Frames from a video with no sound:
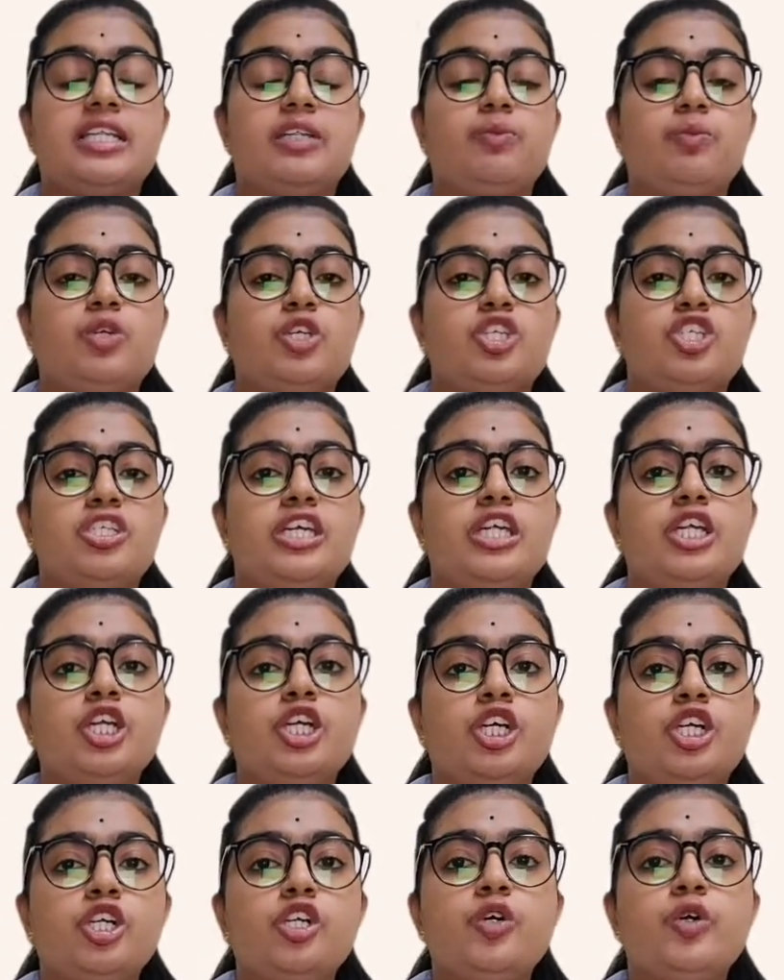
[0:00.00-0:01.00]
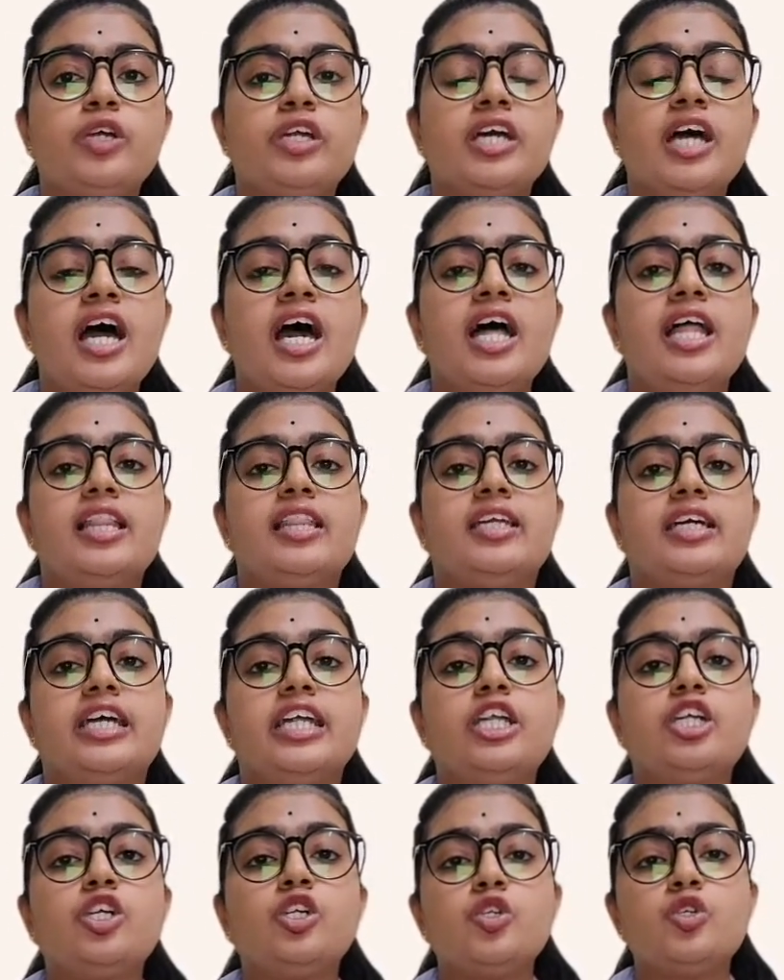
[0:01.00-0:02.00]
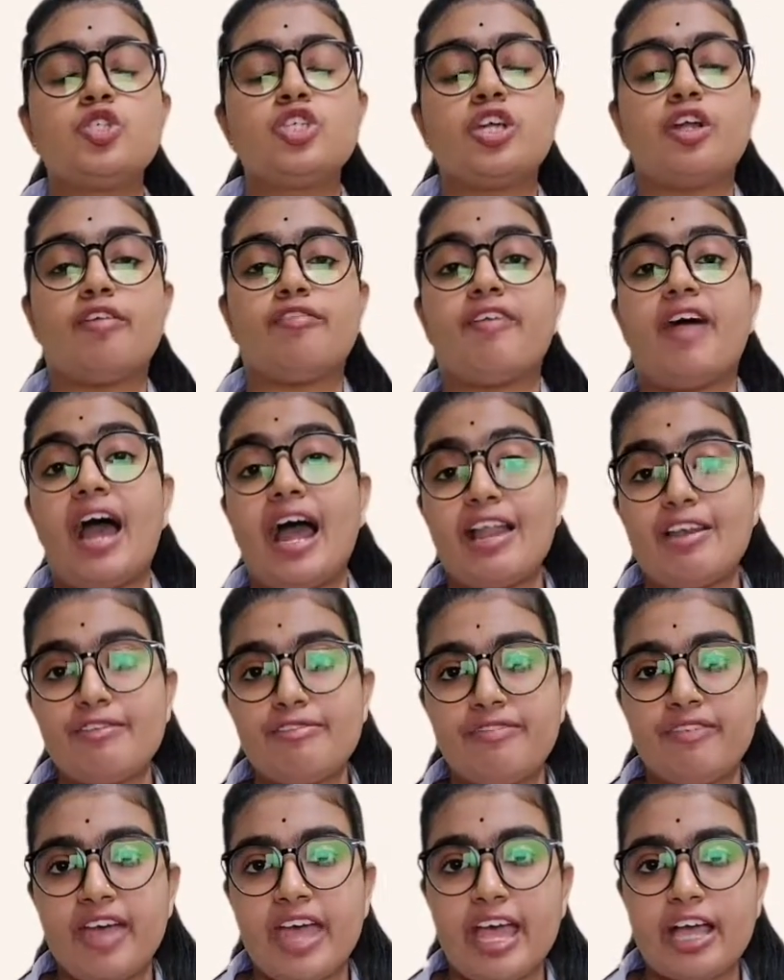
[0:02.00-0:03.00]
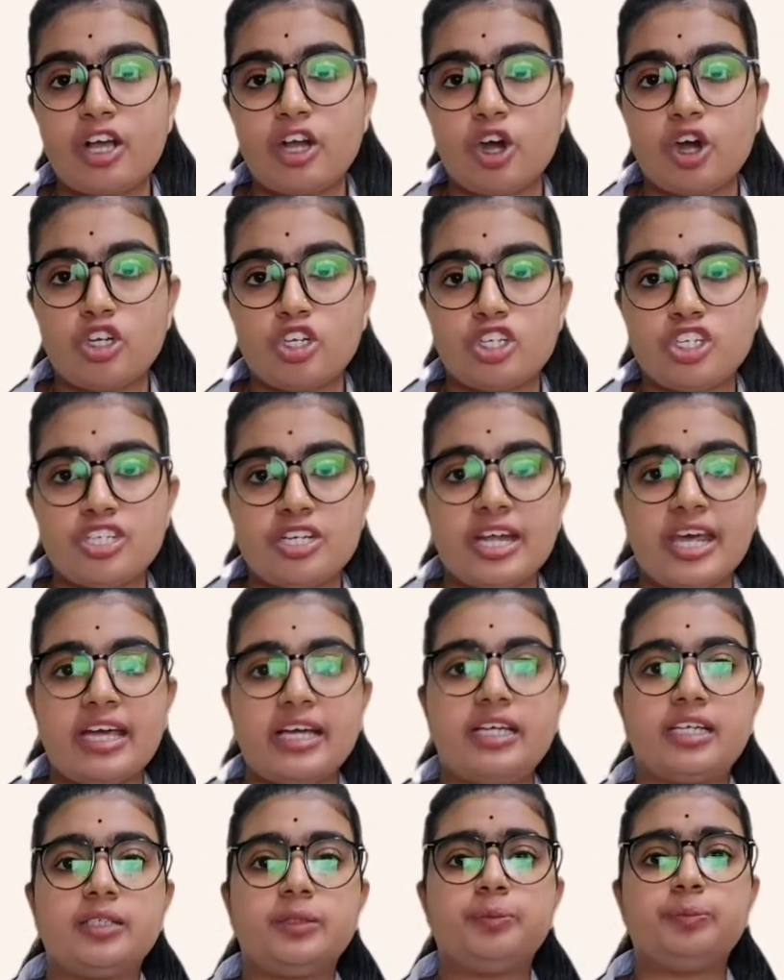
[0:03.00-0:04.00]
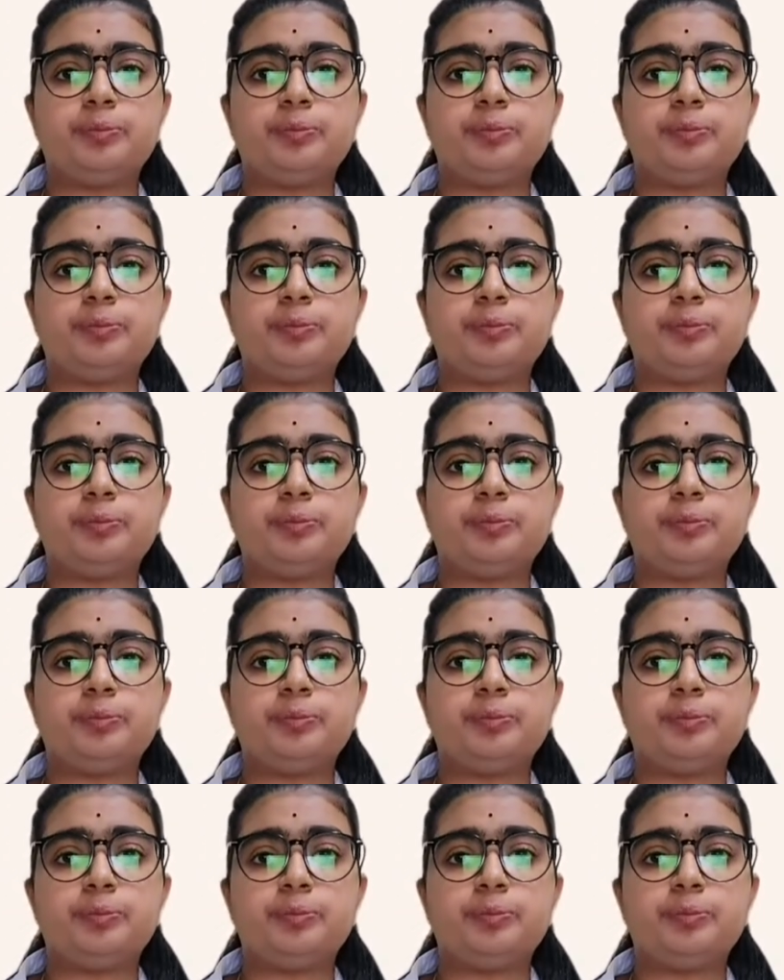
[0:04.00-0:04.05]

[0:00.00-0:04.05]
which include the inclusion of unfair contract